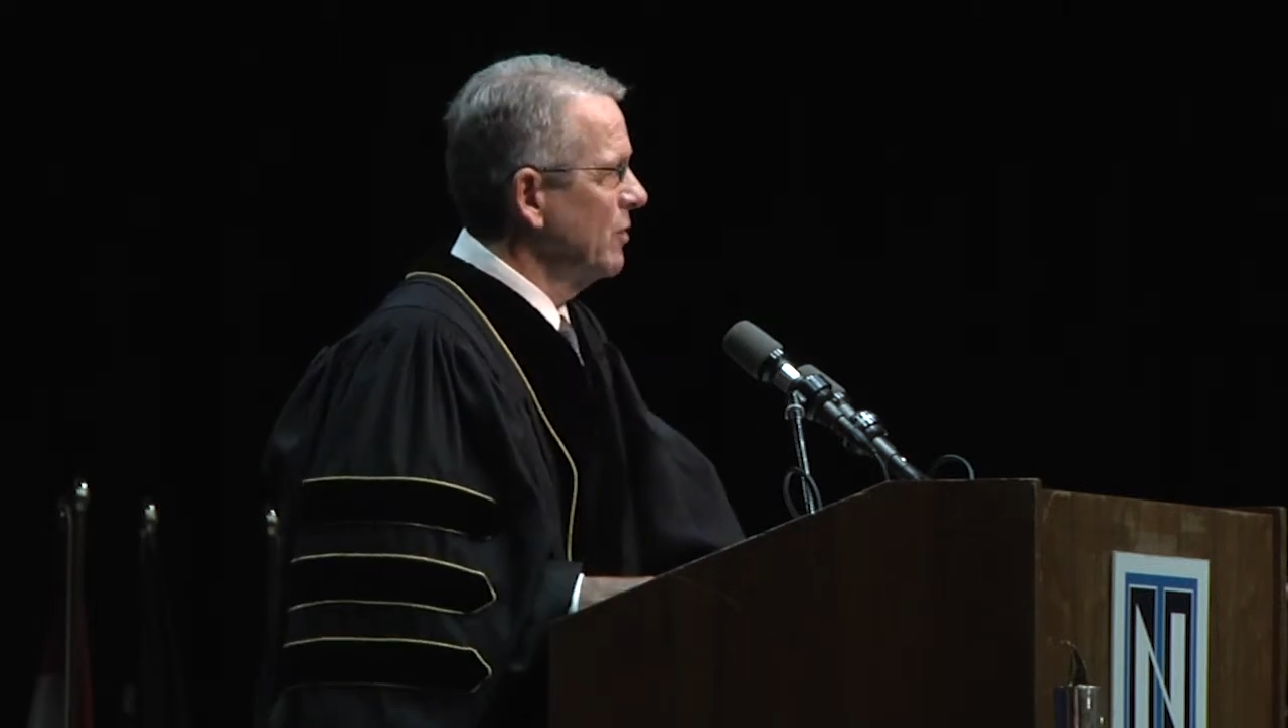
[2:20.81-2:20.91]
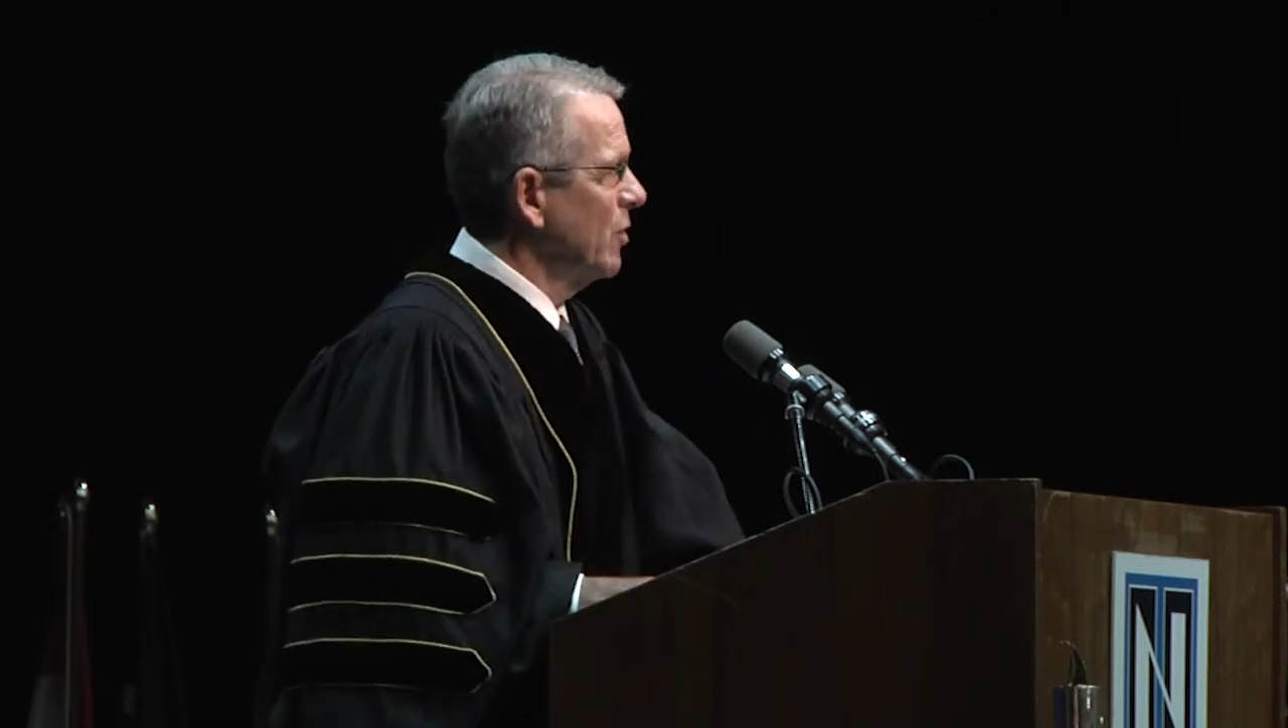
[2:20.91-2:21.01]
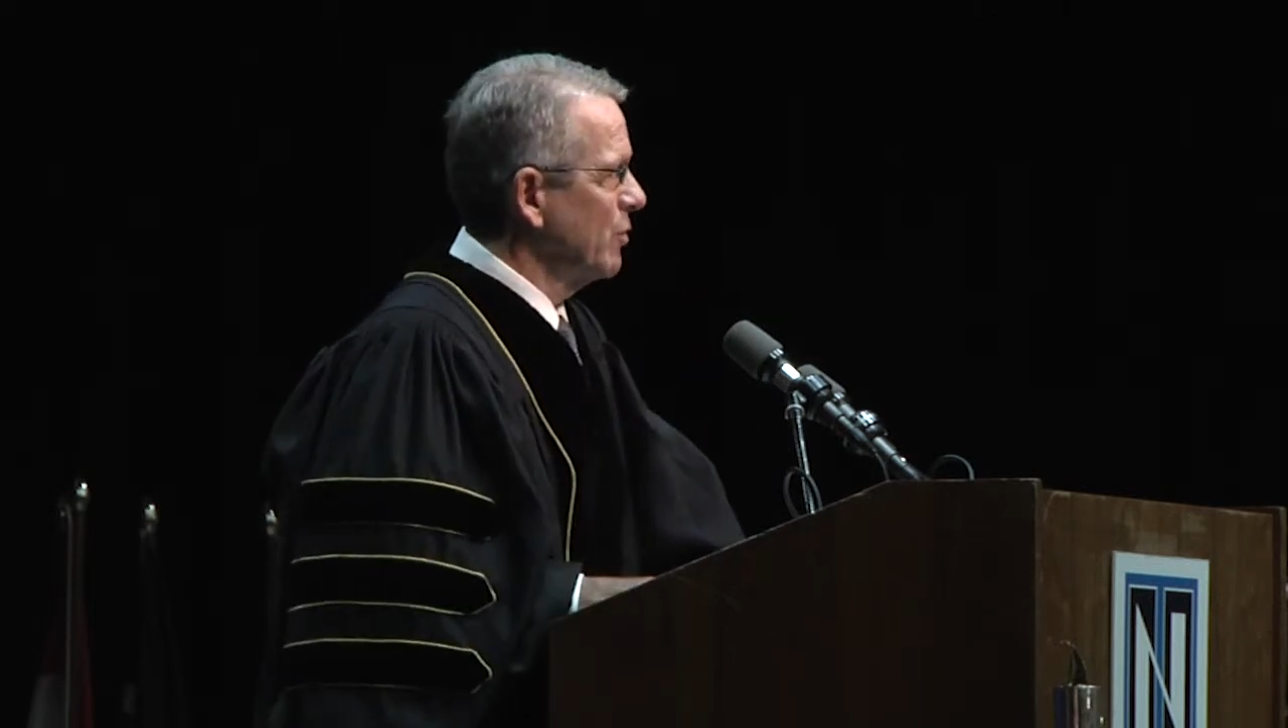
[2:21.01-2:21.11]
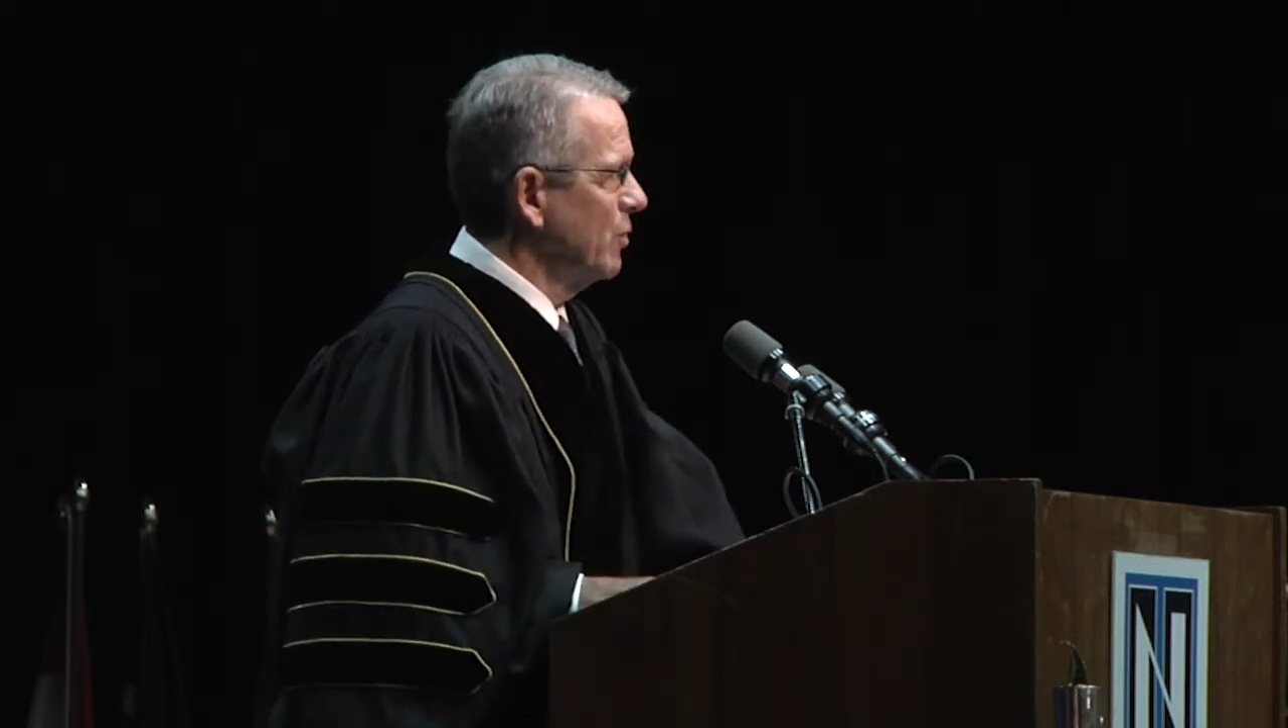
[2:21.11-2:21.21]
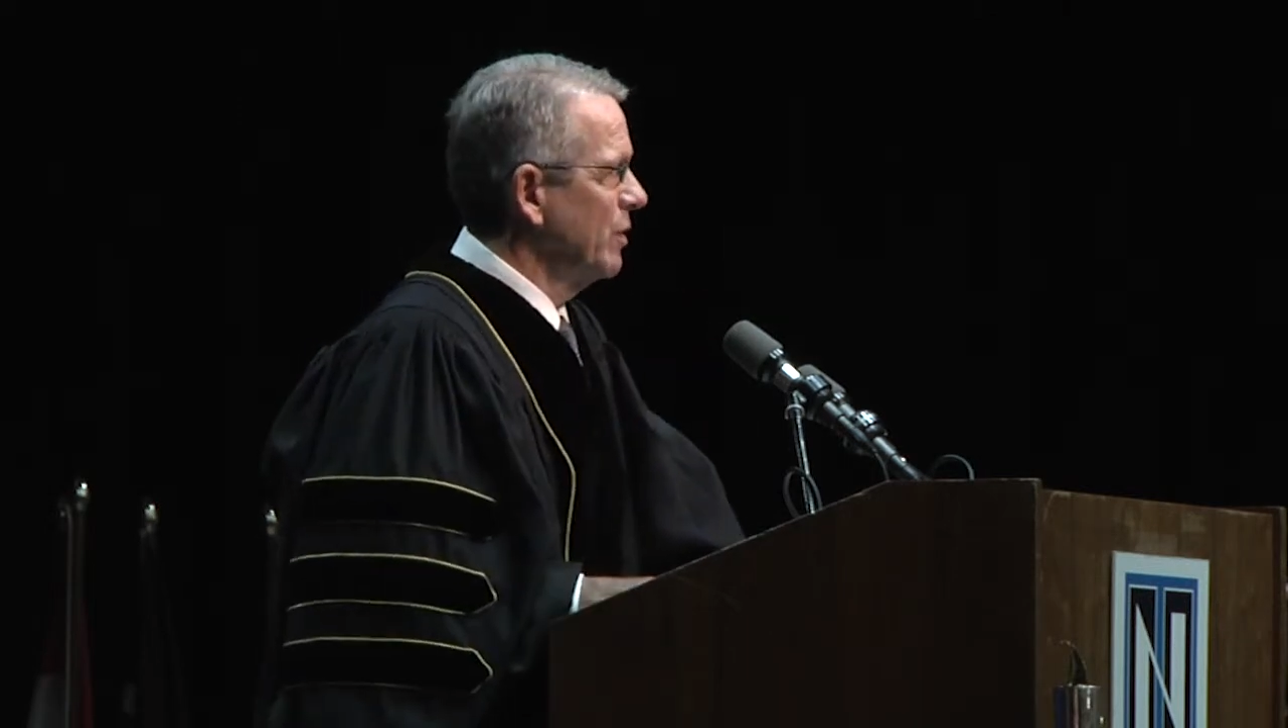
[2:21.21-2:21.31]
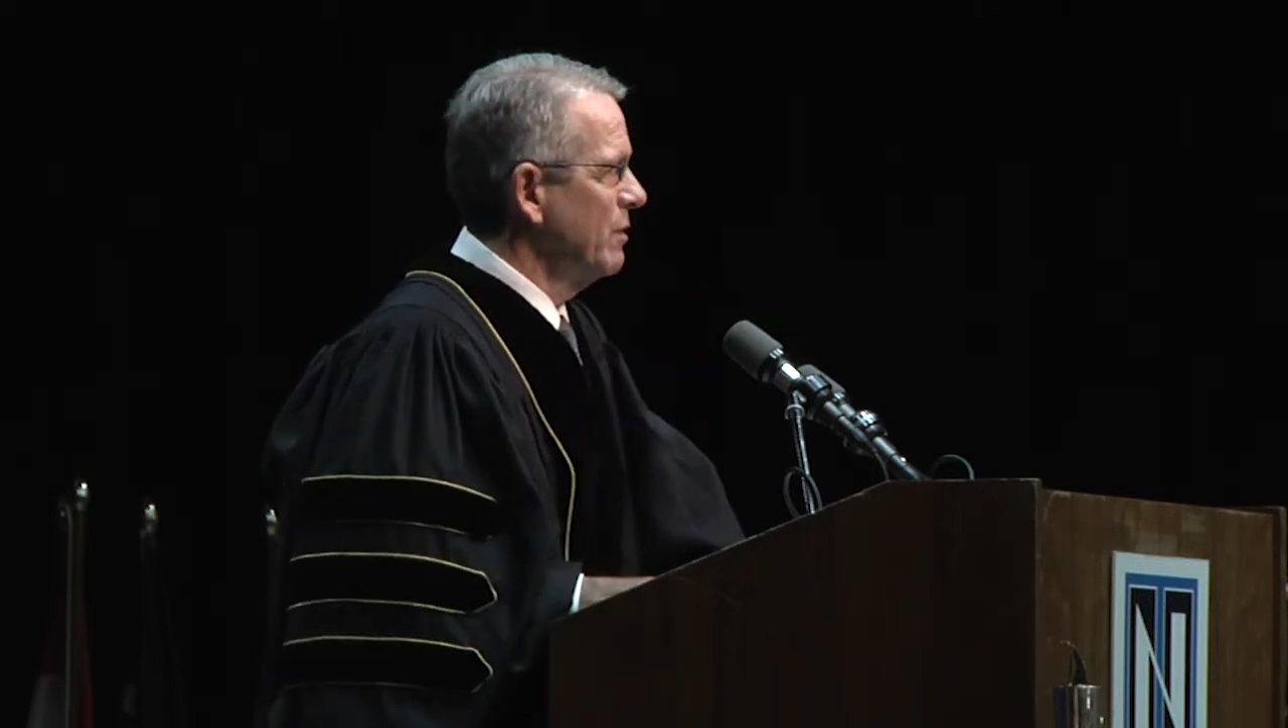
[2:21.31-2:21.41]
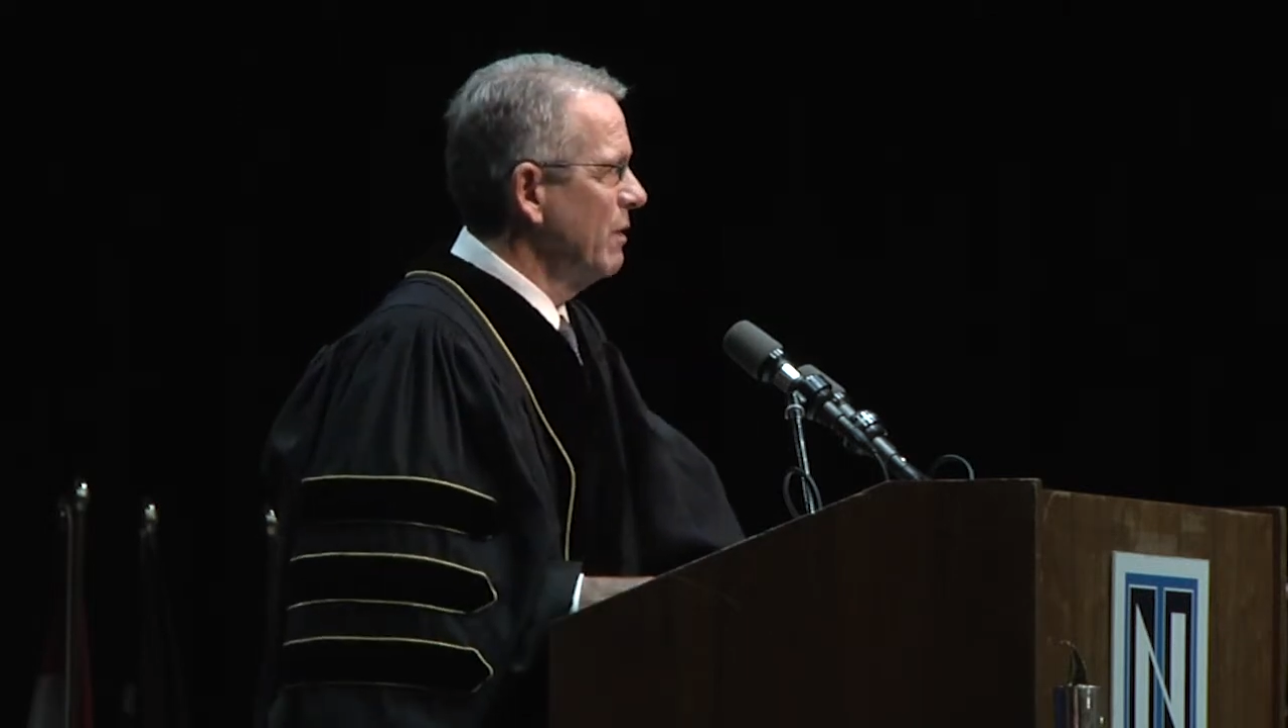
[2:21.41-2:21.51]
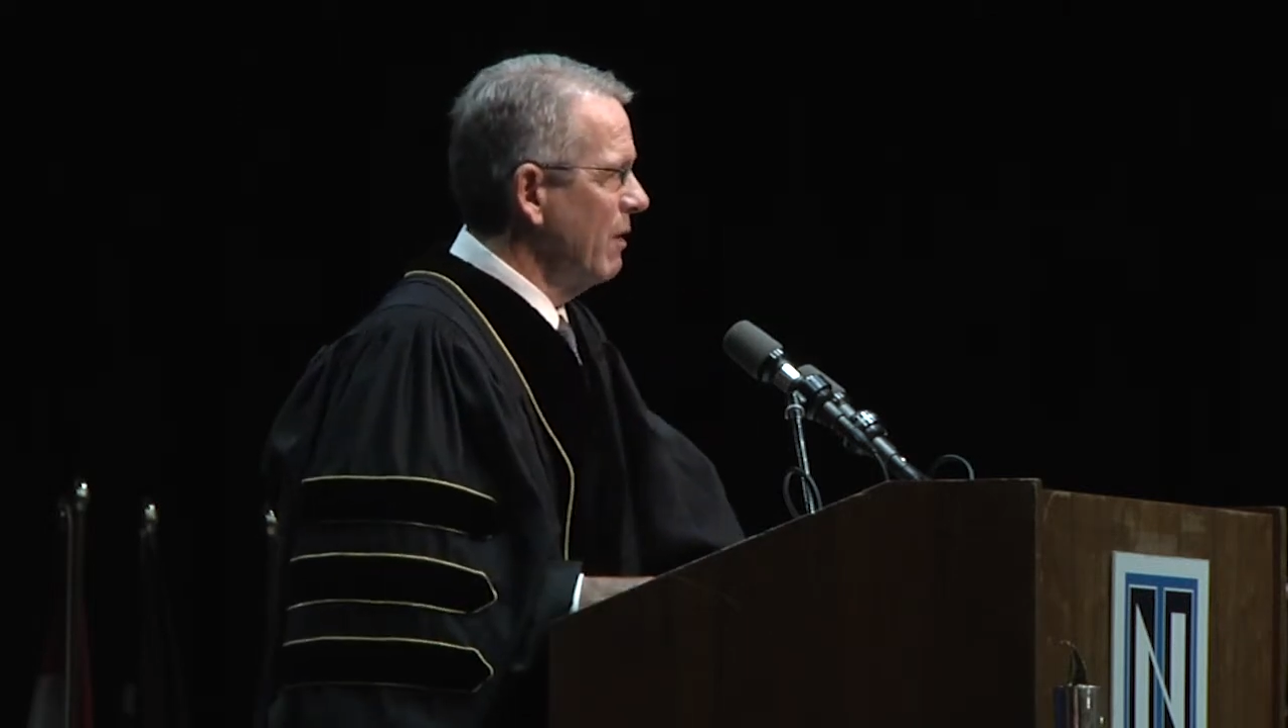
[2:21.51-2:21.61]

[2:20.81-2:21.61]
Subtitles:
Northwood